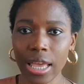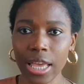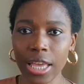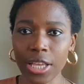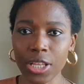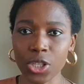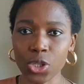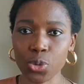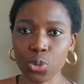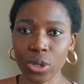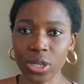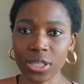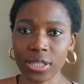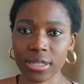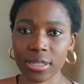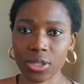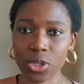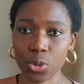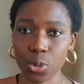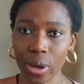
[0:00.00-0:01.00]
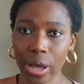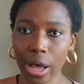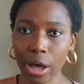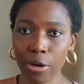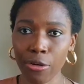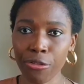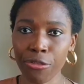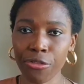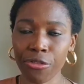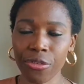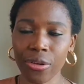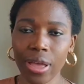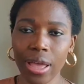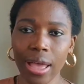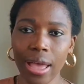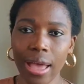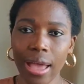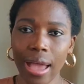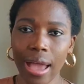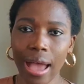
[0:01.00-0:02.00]
in 2012.
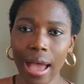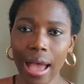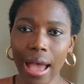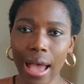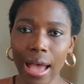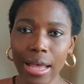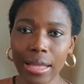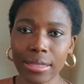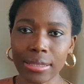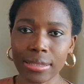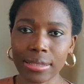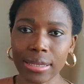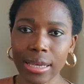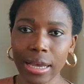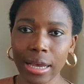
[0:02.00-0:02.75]
And